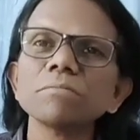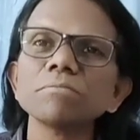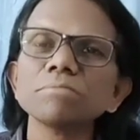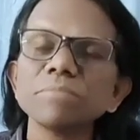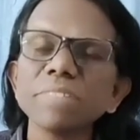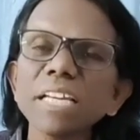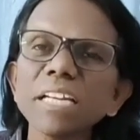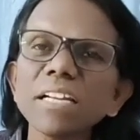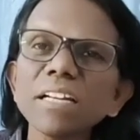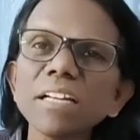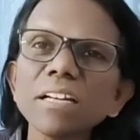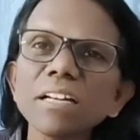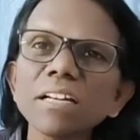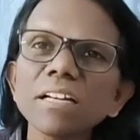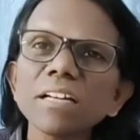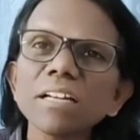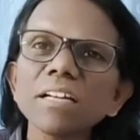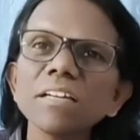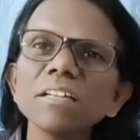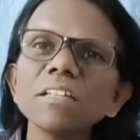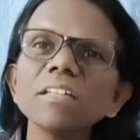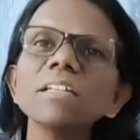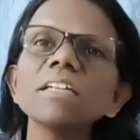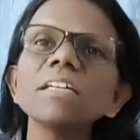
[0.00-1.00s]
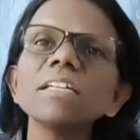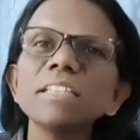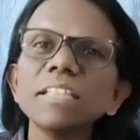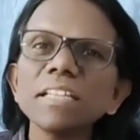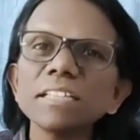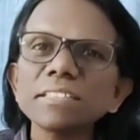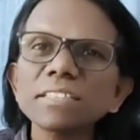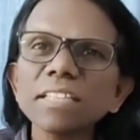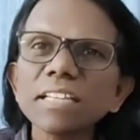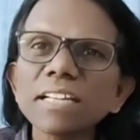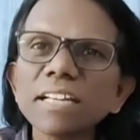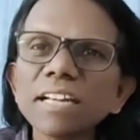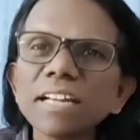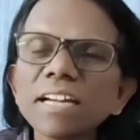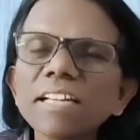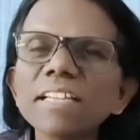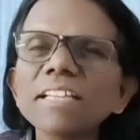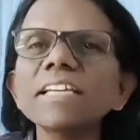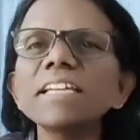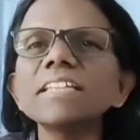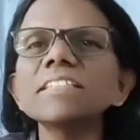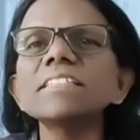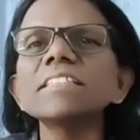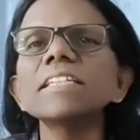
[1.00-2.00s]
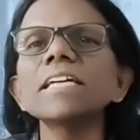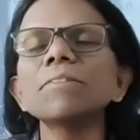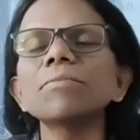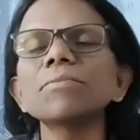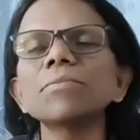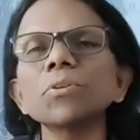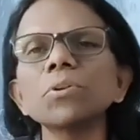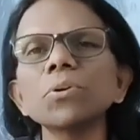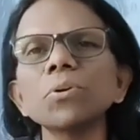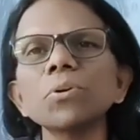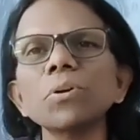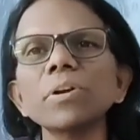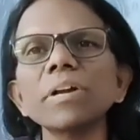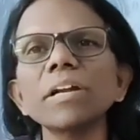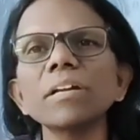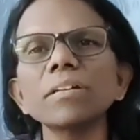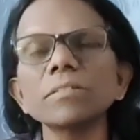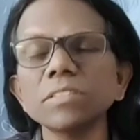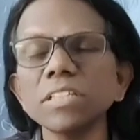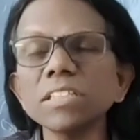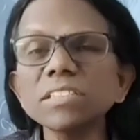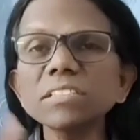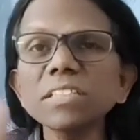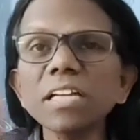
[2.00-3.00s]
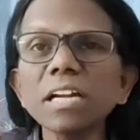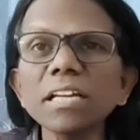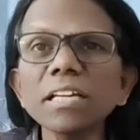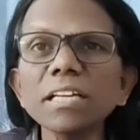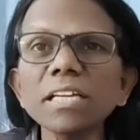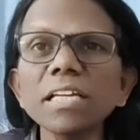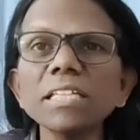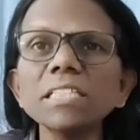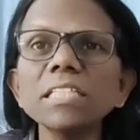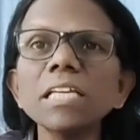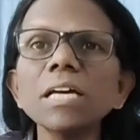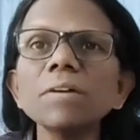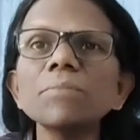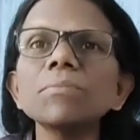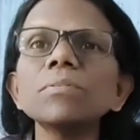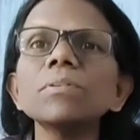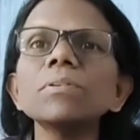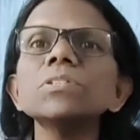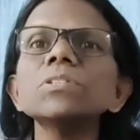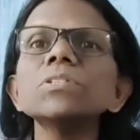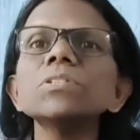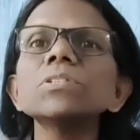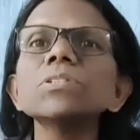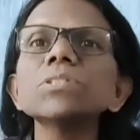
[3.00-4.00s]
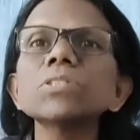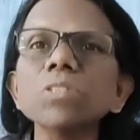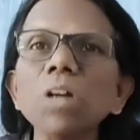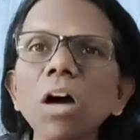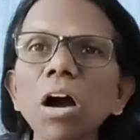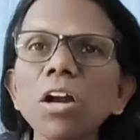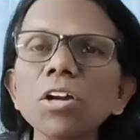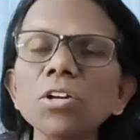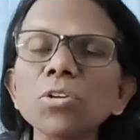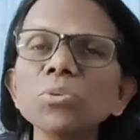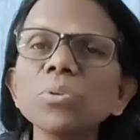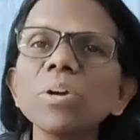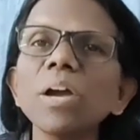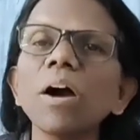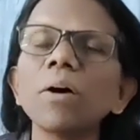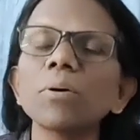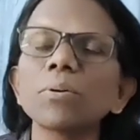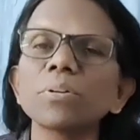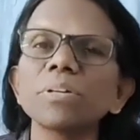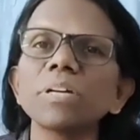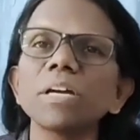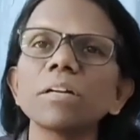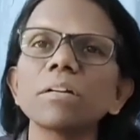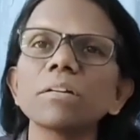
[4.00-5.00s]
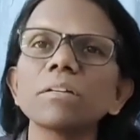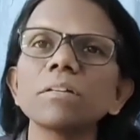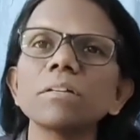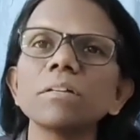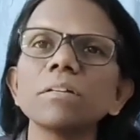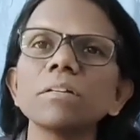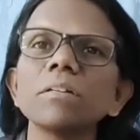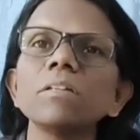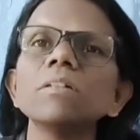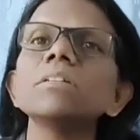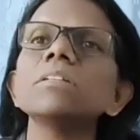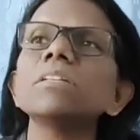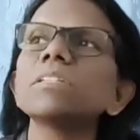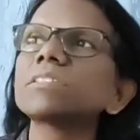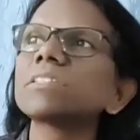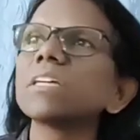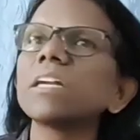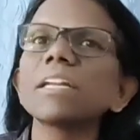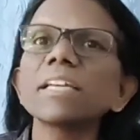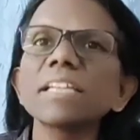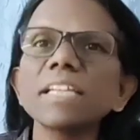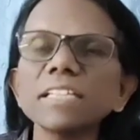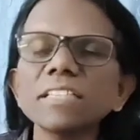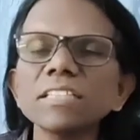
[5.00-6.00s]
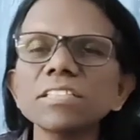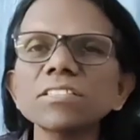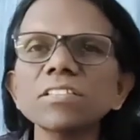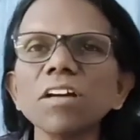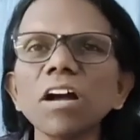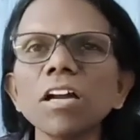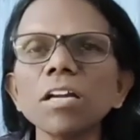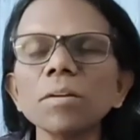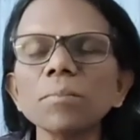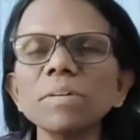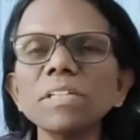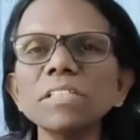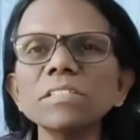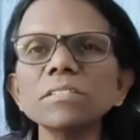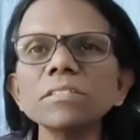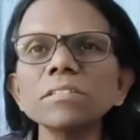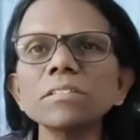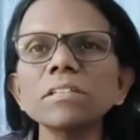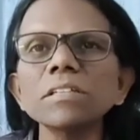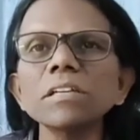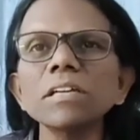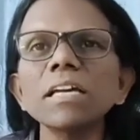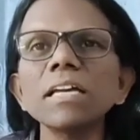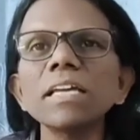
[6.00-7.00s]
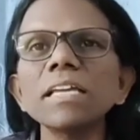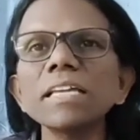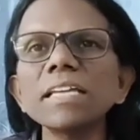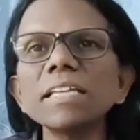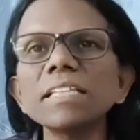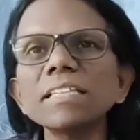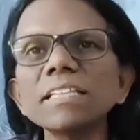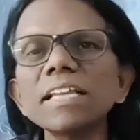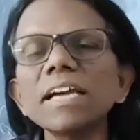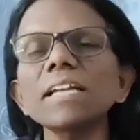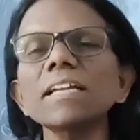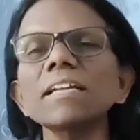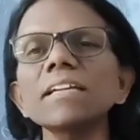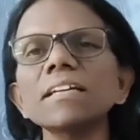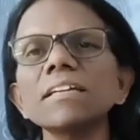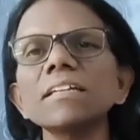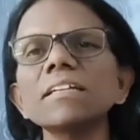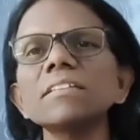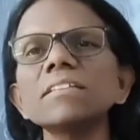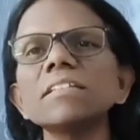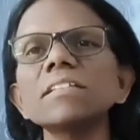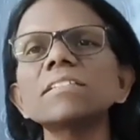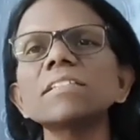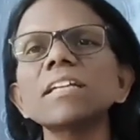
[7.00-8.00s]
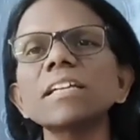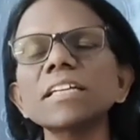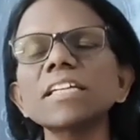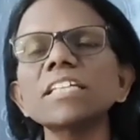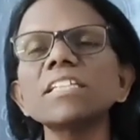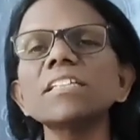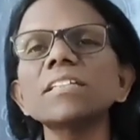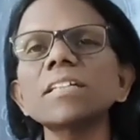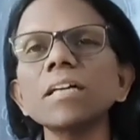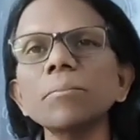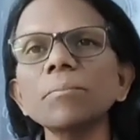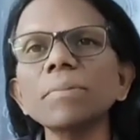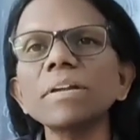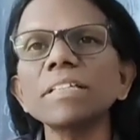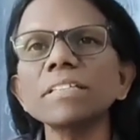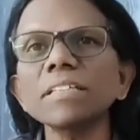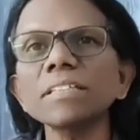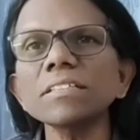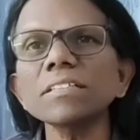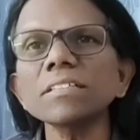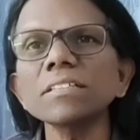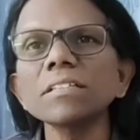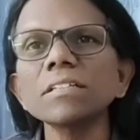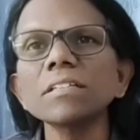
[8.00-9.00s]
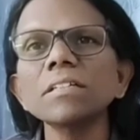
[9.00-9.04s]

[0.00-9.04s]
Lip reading: then 600 kg of chloride, 600 kg of salt you have to add. 600 kg salt means in that 600 kg comprises